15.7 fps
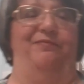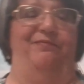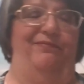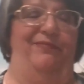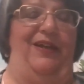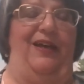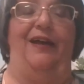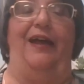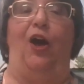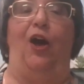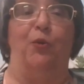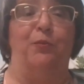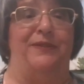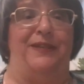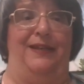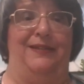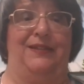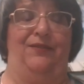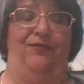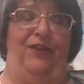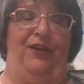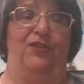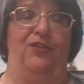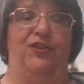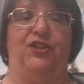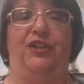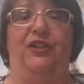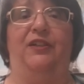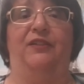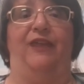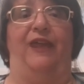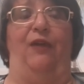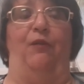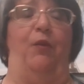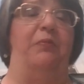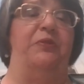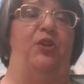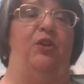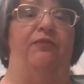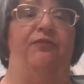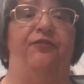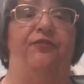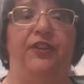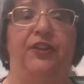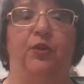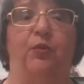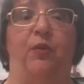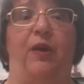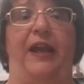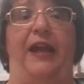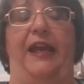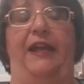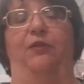help desk function. What was our fill rate?